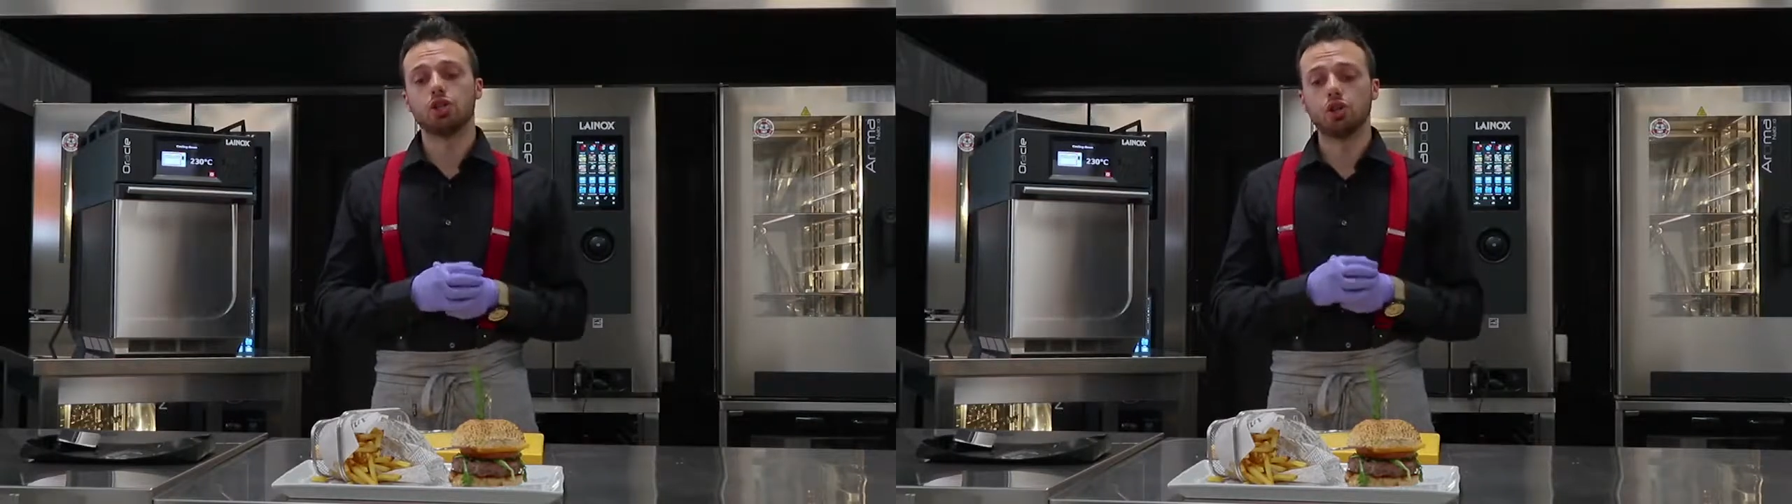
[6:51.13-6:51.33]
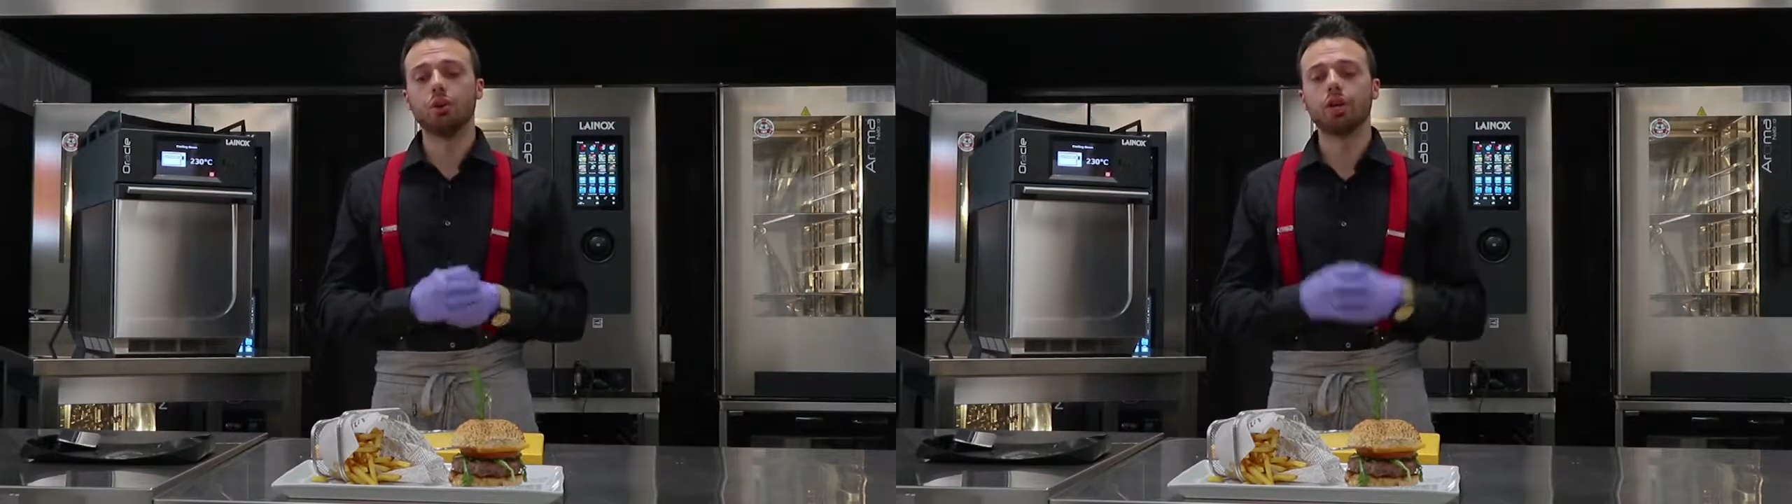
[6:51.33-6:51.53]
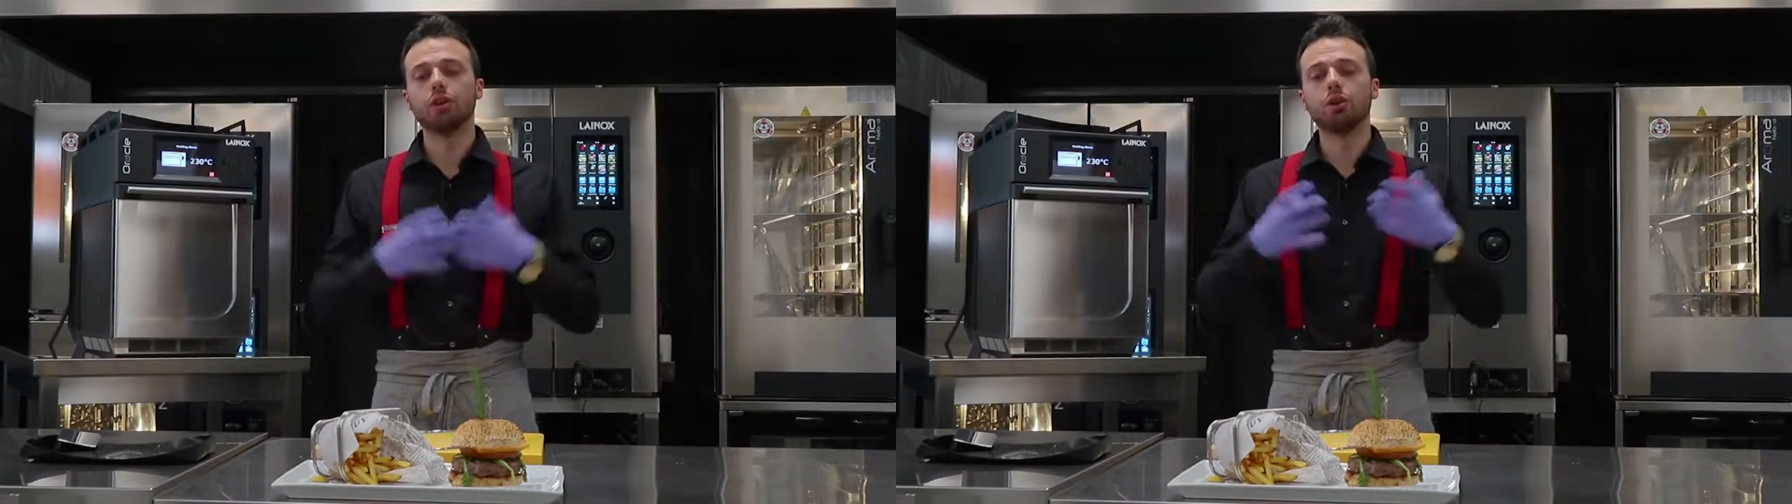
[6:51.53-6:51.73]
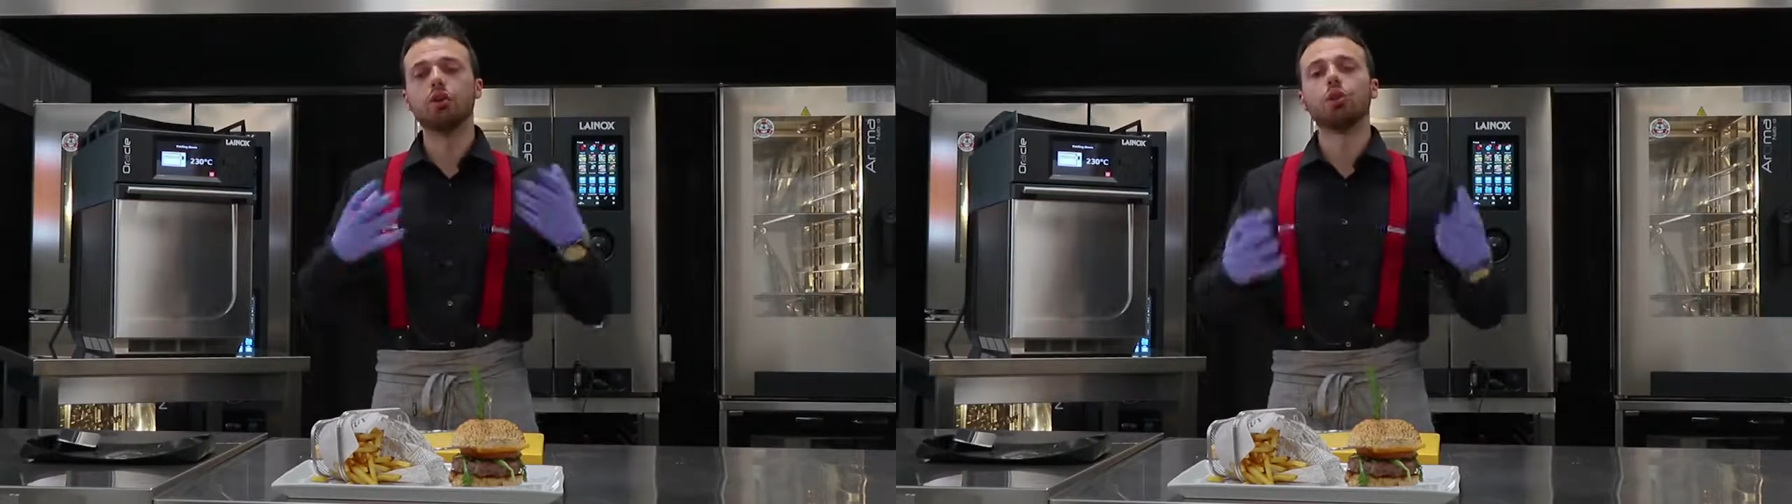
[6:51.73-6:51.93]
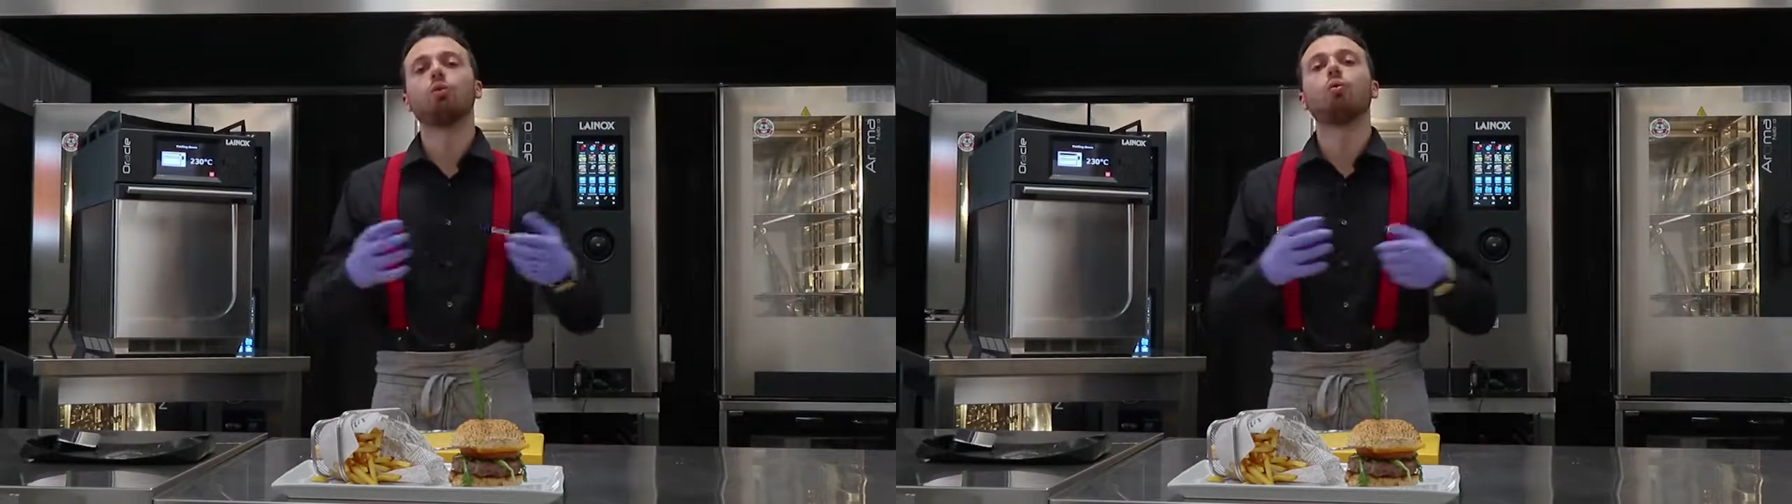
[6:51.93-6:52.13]
showing you
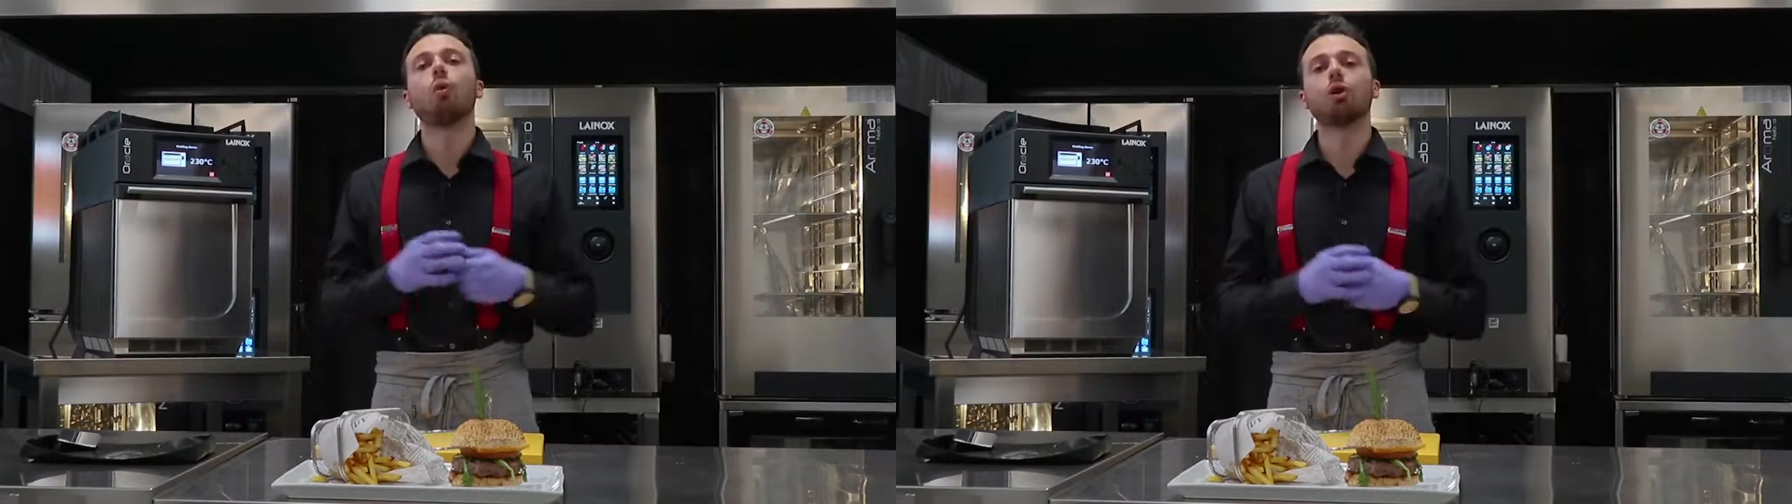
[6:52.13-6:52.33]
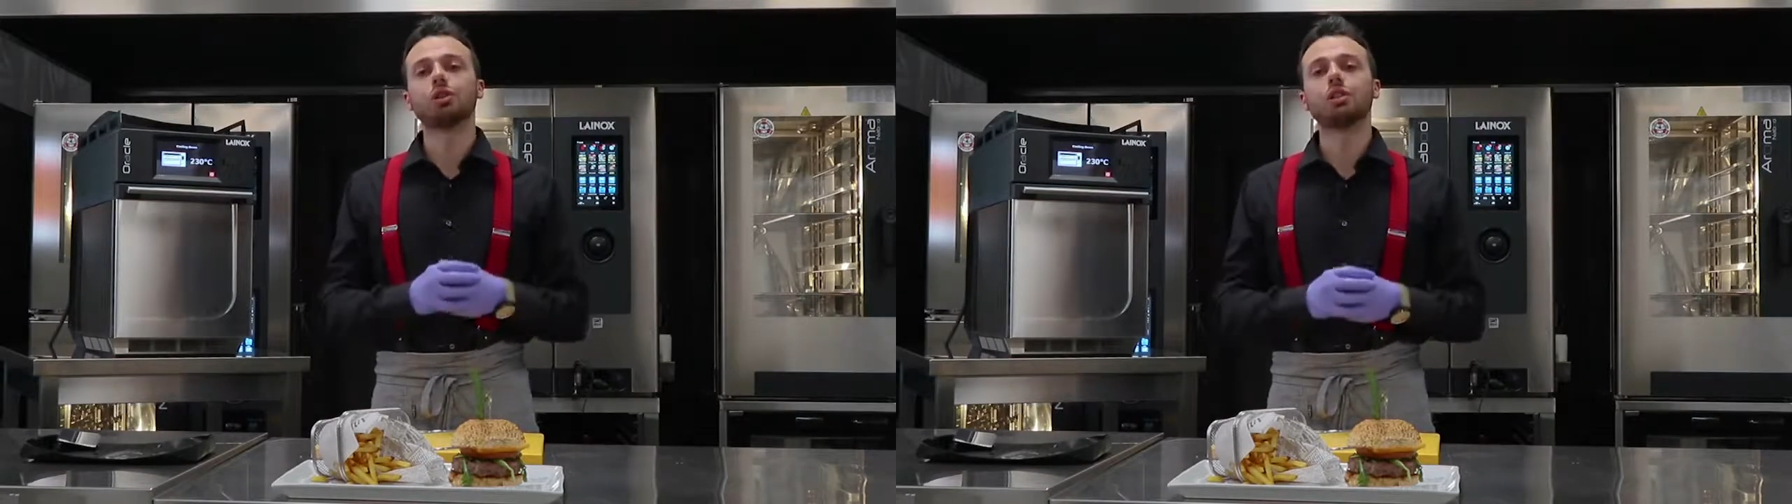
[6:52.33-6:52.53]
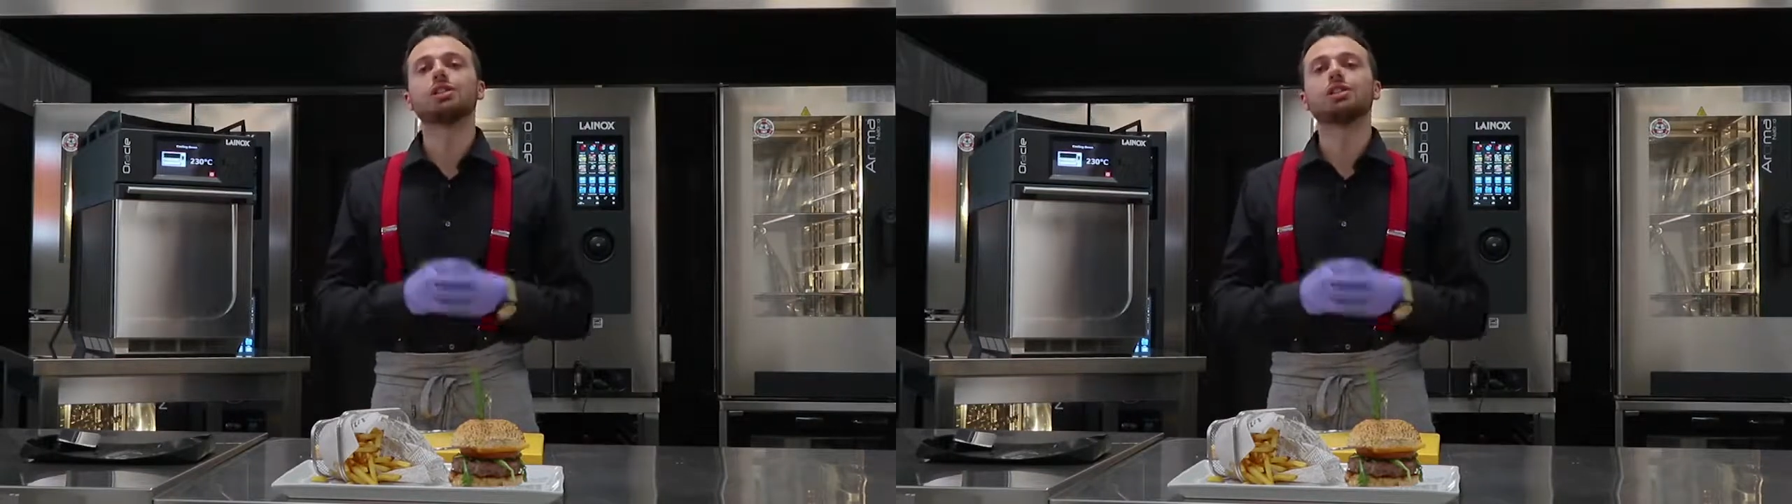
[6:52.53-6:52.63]
what is